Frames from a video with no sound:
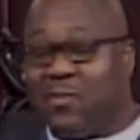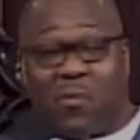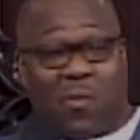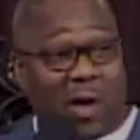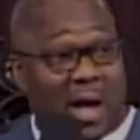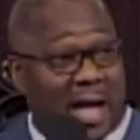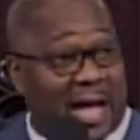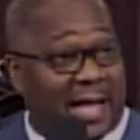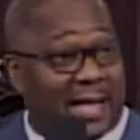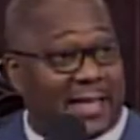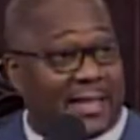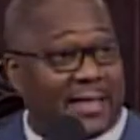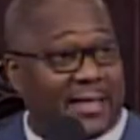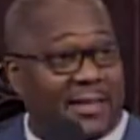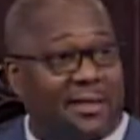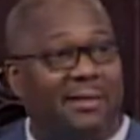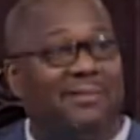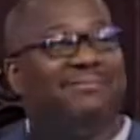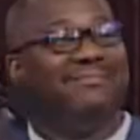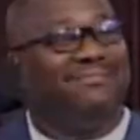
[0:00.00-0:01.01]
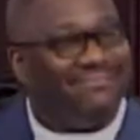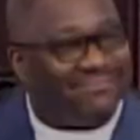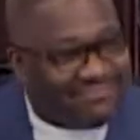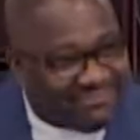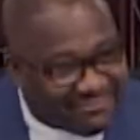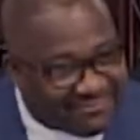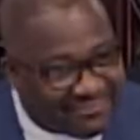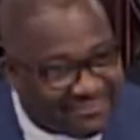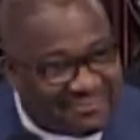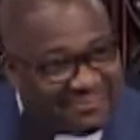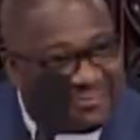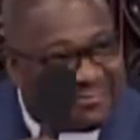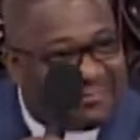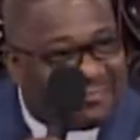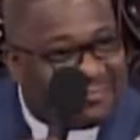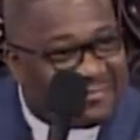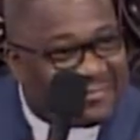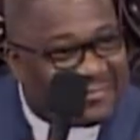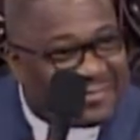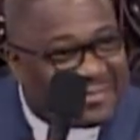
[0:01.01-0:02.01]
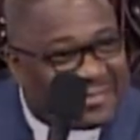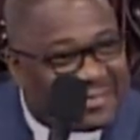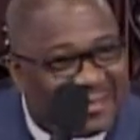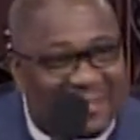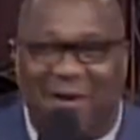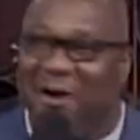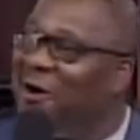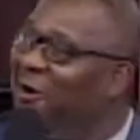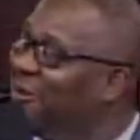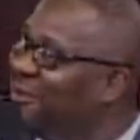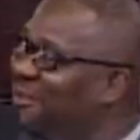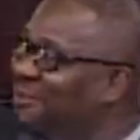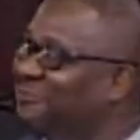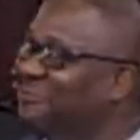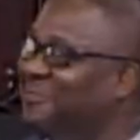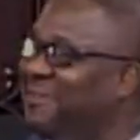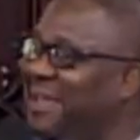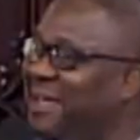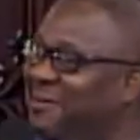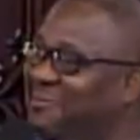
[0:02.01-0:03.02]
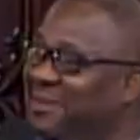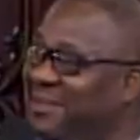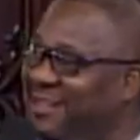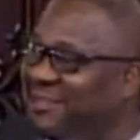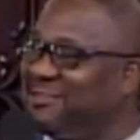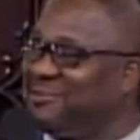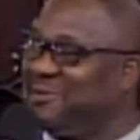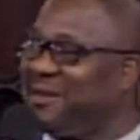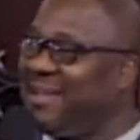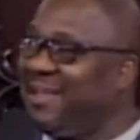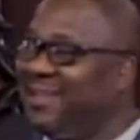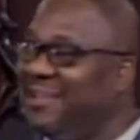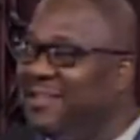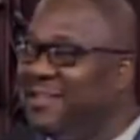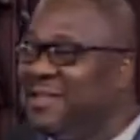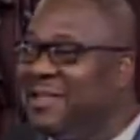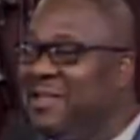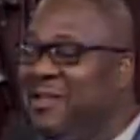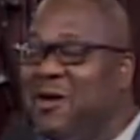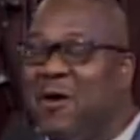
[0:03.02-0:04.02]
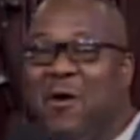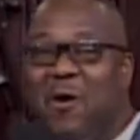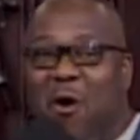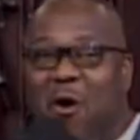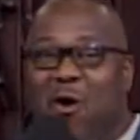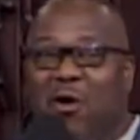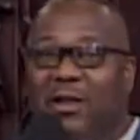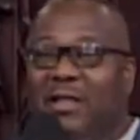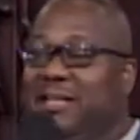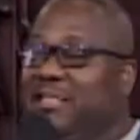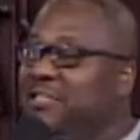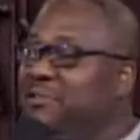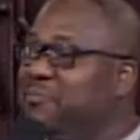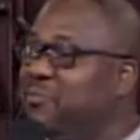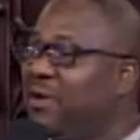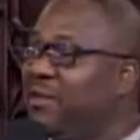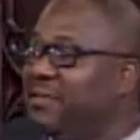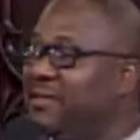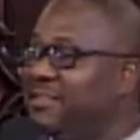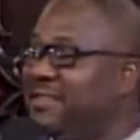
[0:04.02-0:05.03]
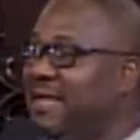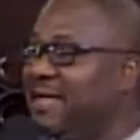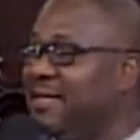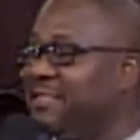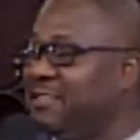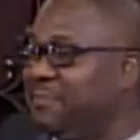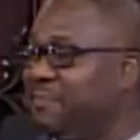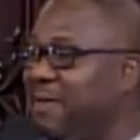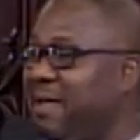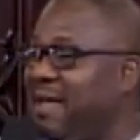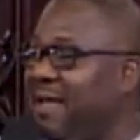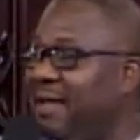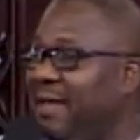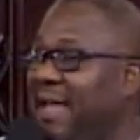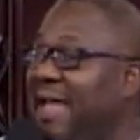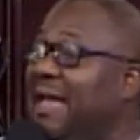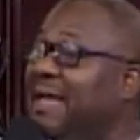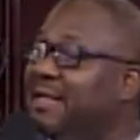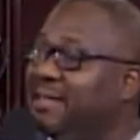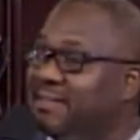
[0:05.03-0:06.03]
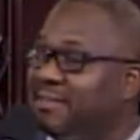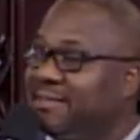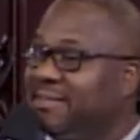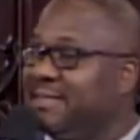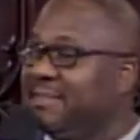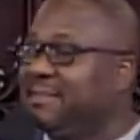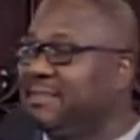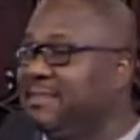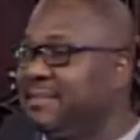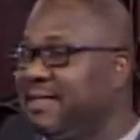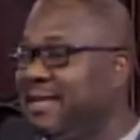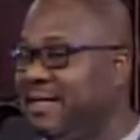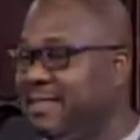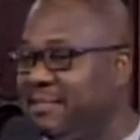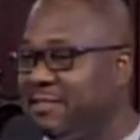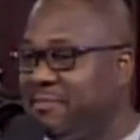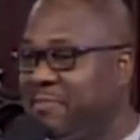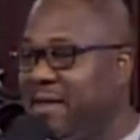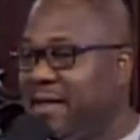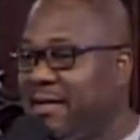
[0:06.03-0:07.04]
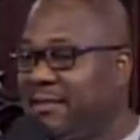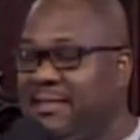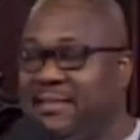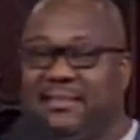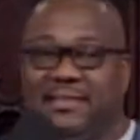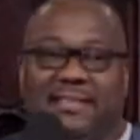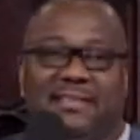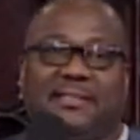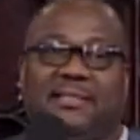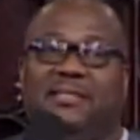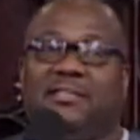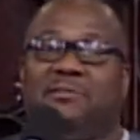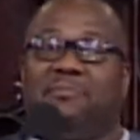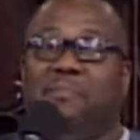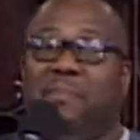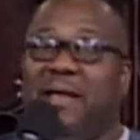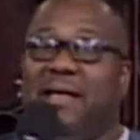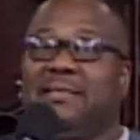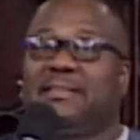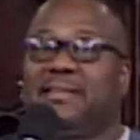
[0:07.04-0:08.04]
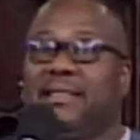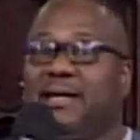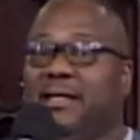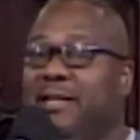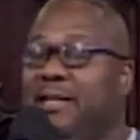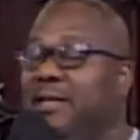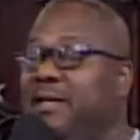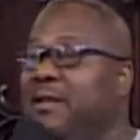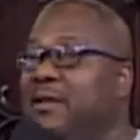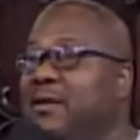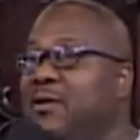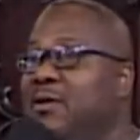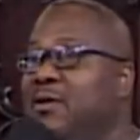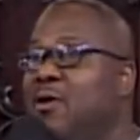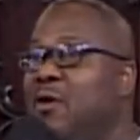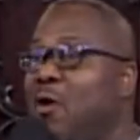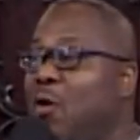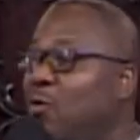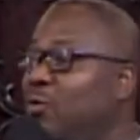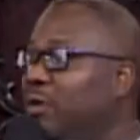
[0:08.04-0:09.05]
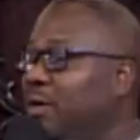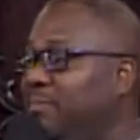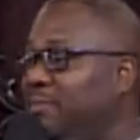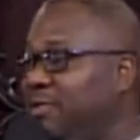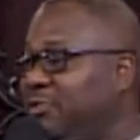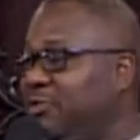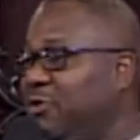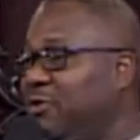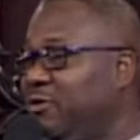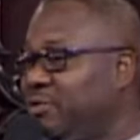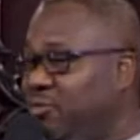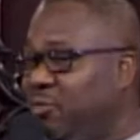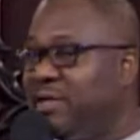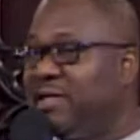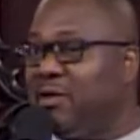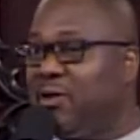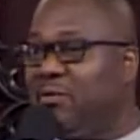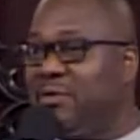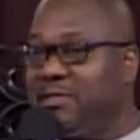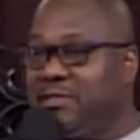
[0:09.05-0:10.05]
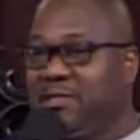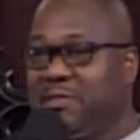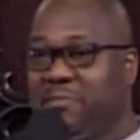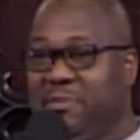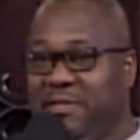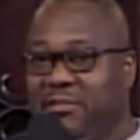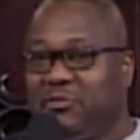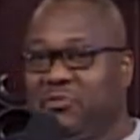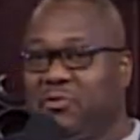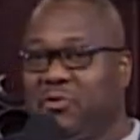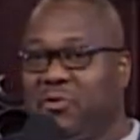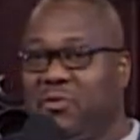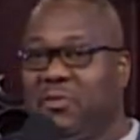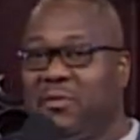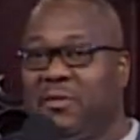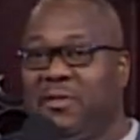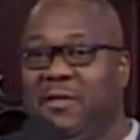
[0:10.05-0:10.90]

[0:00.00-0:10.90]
Why? All in the family, that's right. All of his brothers had his back, and his sisters had his back. The sisters basically hold up the church. We know this to be true.